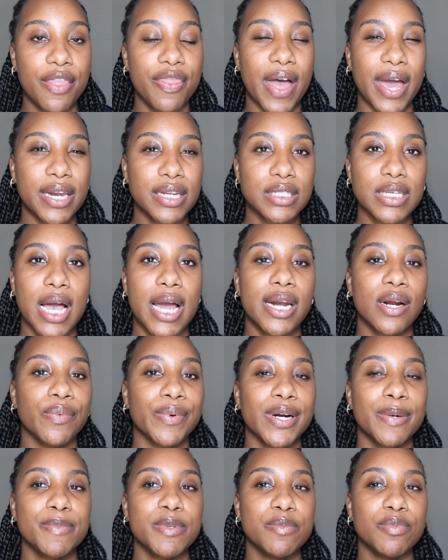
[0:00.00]
That is kind of
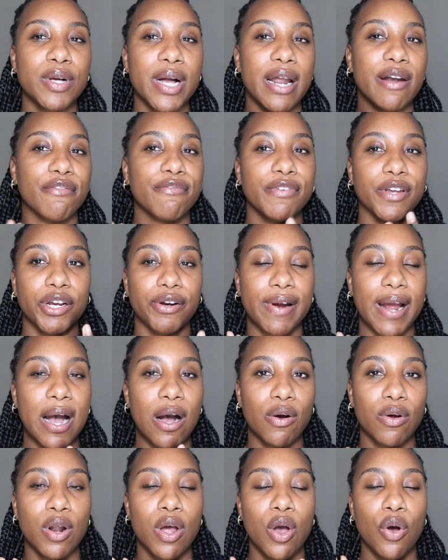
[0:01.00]
where people kind of figure
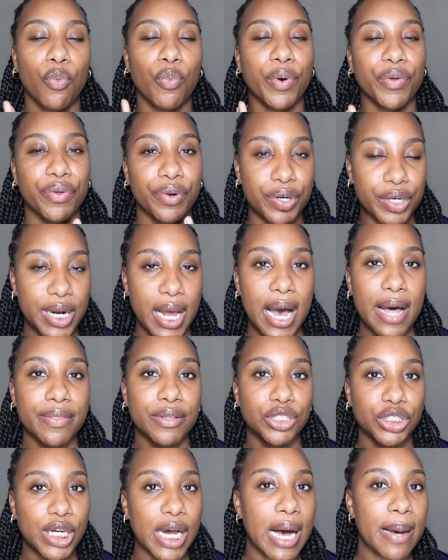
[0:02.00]
out whether or not
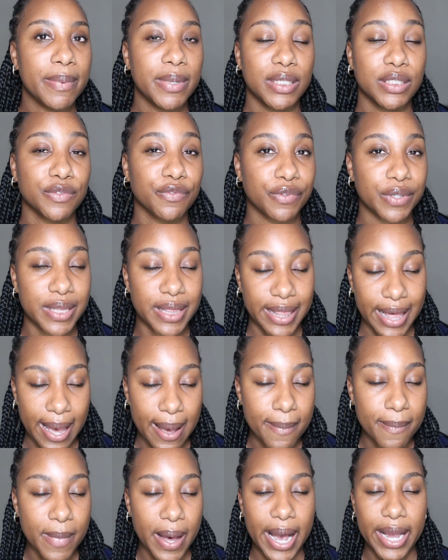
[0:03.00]
the job is for
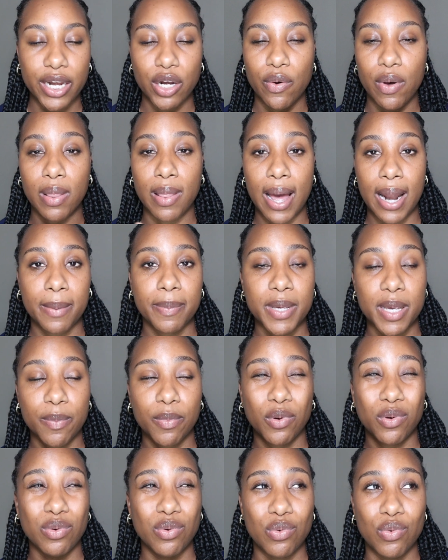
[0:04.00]
them. I know a lot of
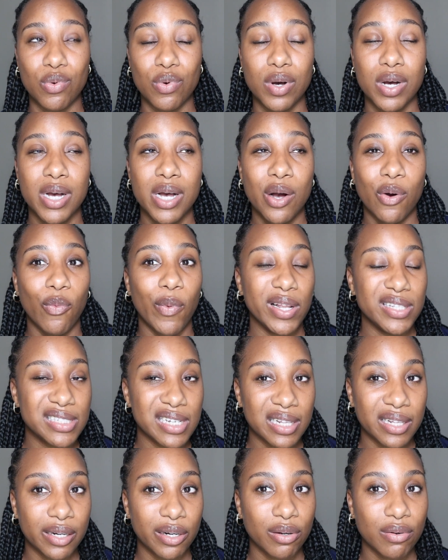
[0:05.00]
people who went
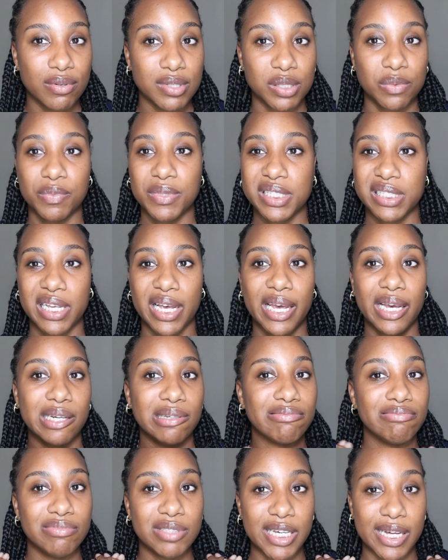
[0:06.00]
to clinicals and was like,
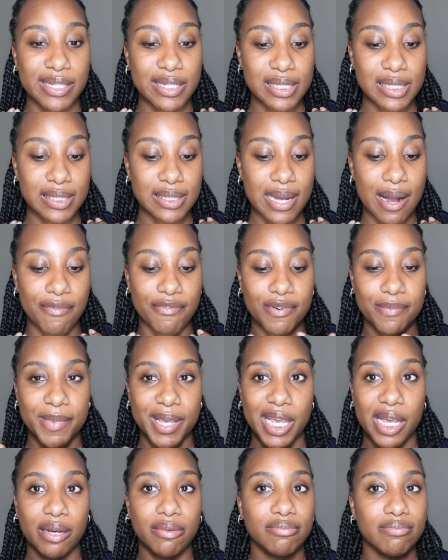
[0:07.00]
yeah, this is not for
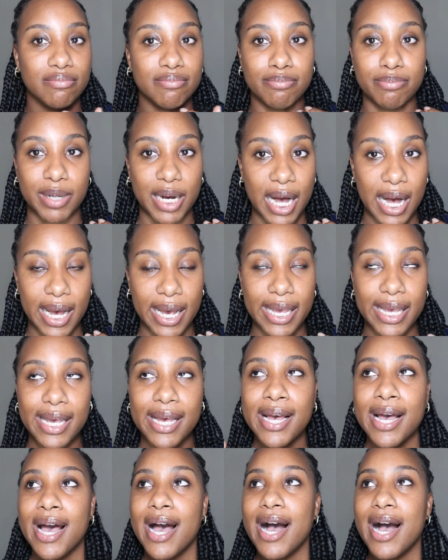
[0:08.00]
me, bye.